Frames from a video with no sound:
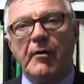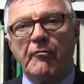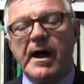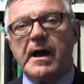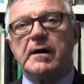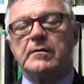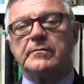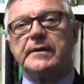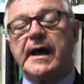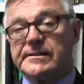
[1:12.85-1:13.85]

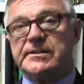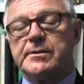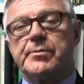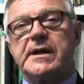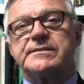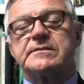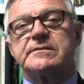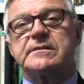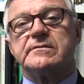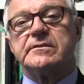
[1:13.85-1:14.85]
around
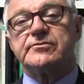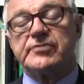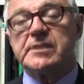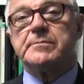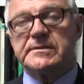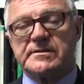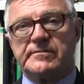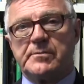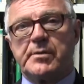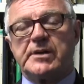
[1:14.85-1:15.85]
antidepressants and the treatment
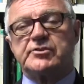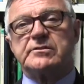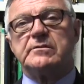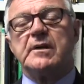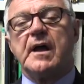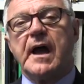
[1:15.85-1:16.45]
of depression